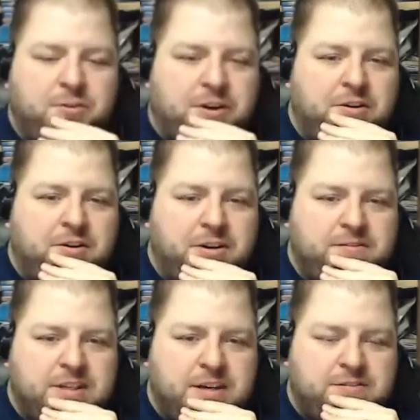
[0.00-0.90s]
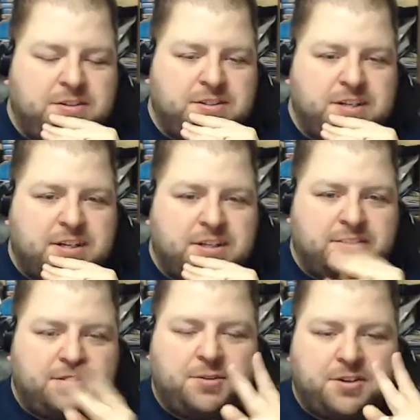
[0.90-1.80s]
to hold off on that for a second,
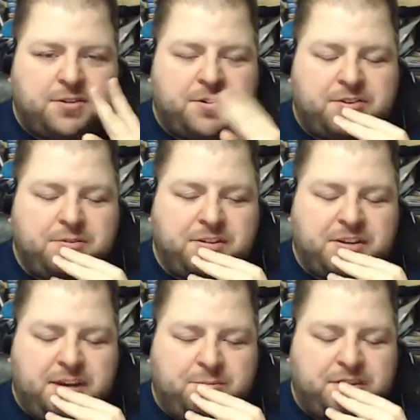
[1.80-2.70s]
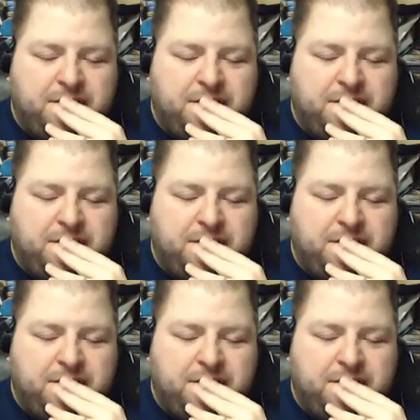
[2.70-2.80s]
because there were two other games that I